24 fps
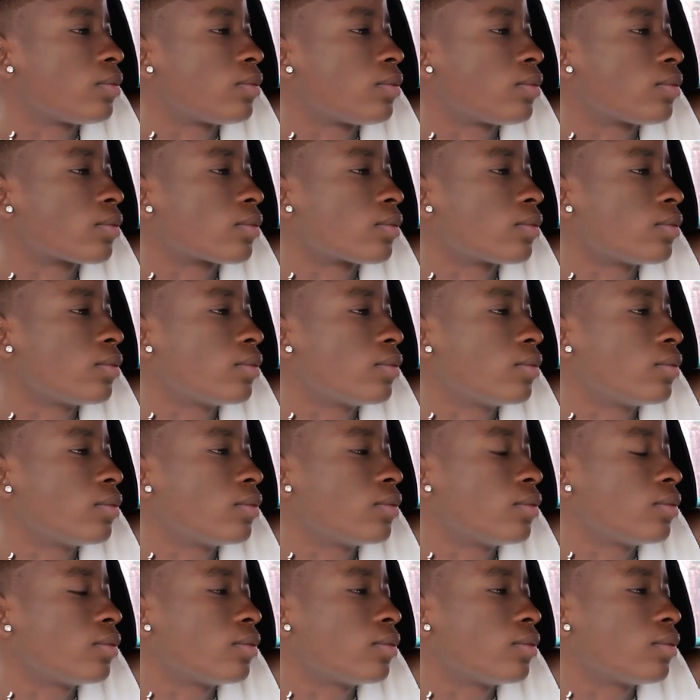
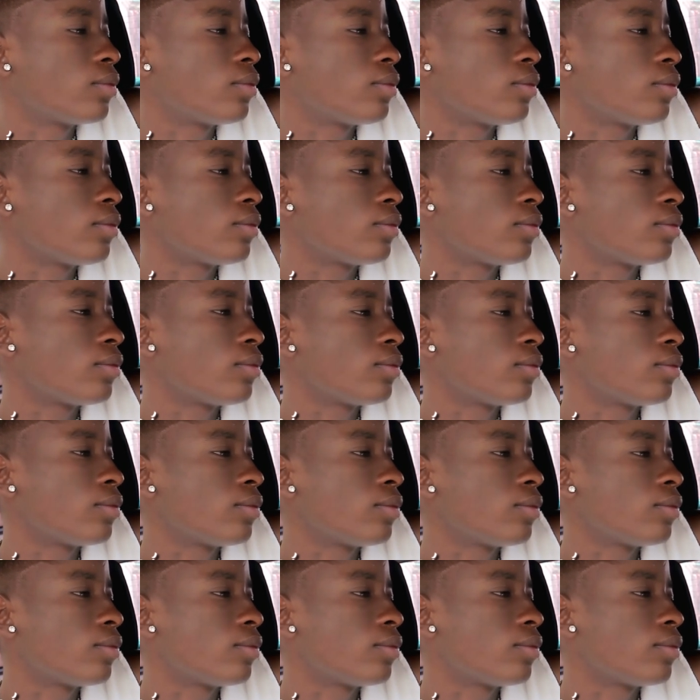
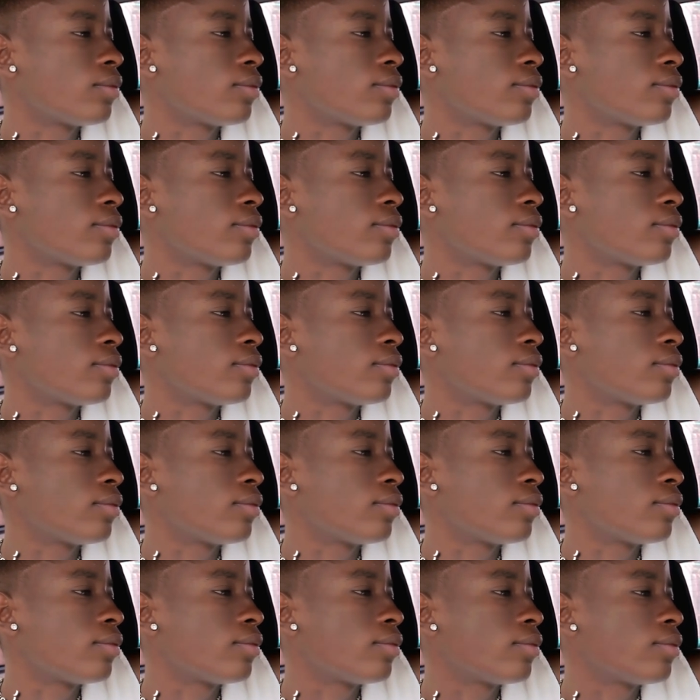
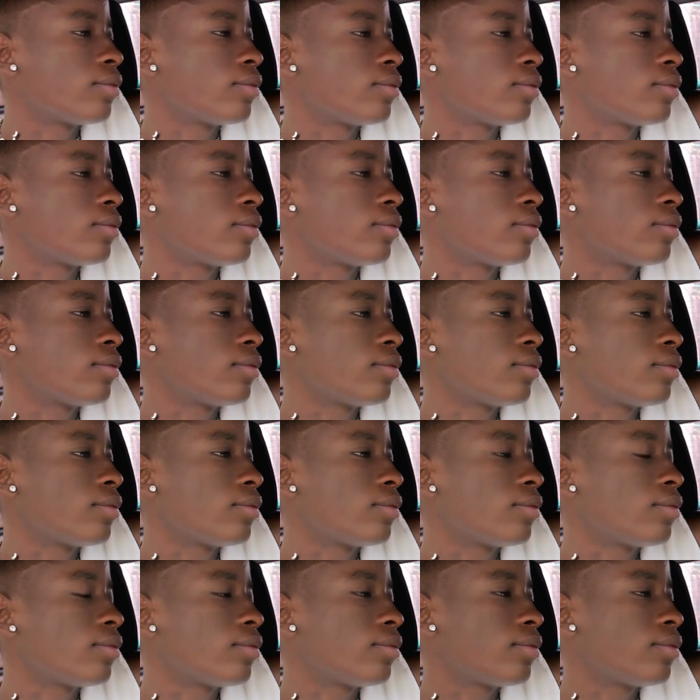
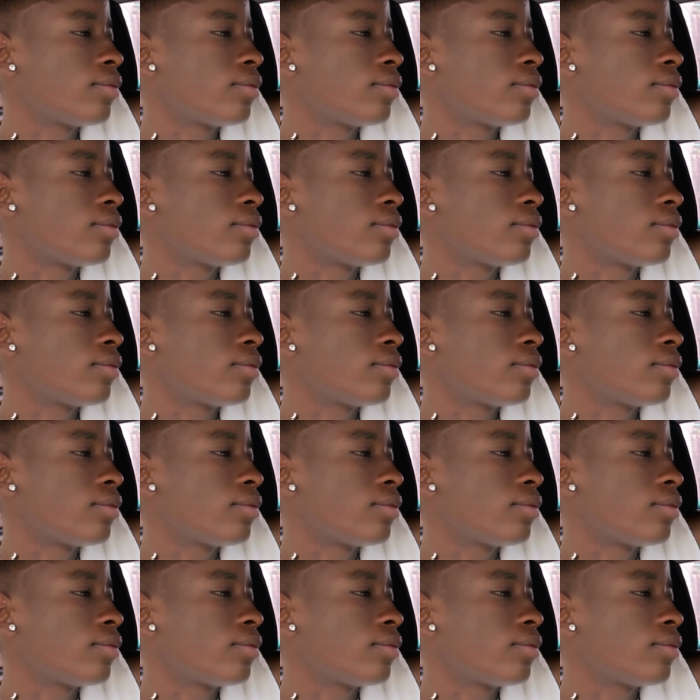[no speech]